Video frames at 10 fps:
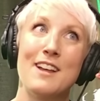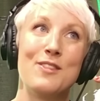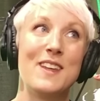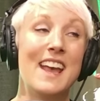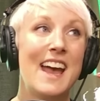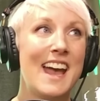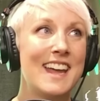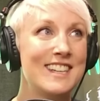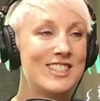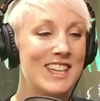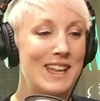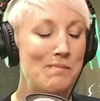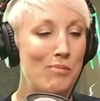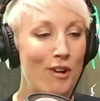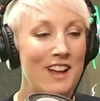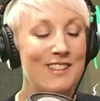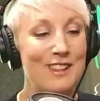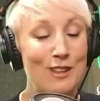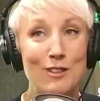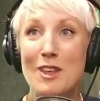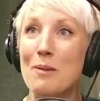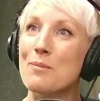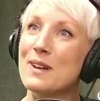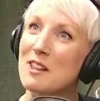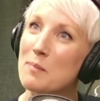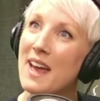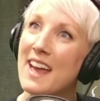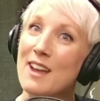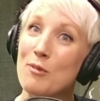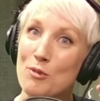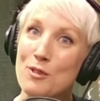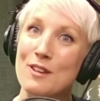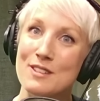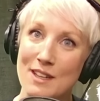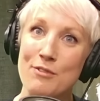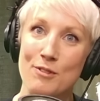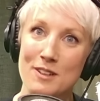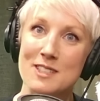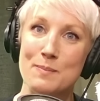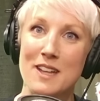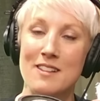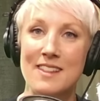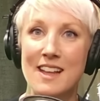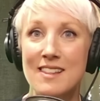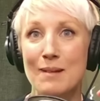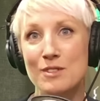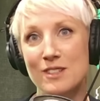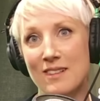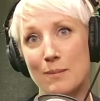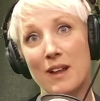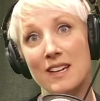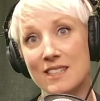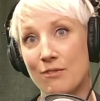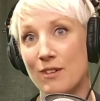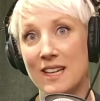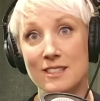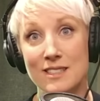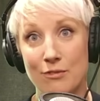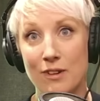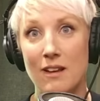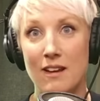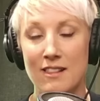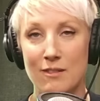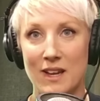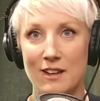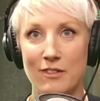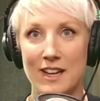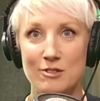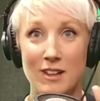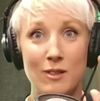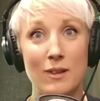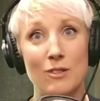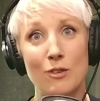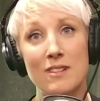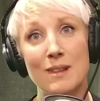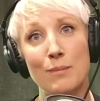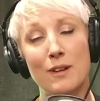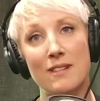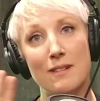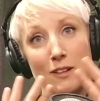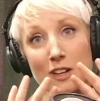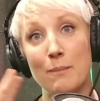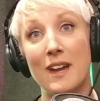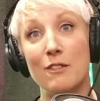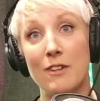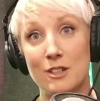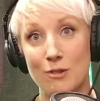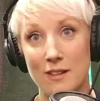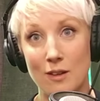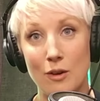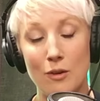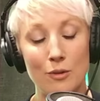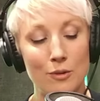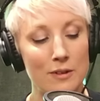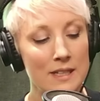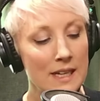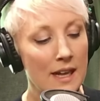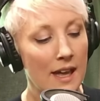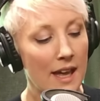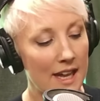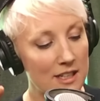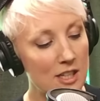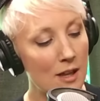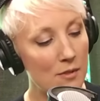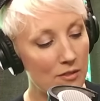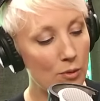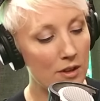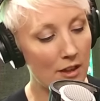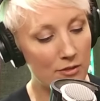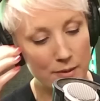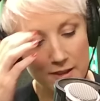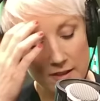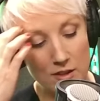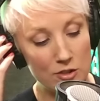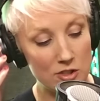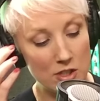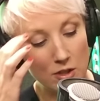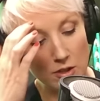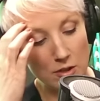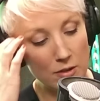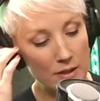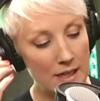the energy prices those companies pay are also different because the exemptions apply differently to different kinds of manufacturing. So it's not as simple as, manufacturing as a whole. In terms of what governments could do,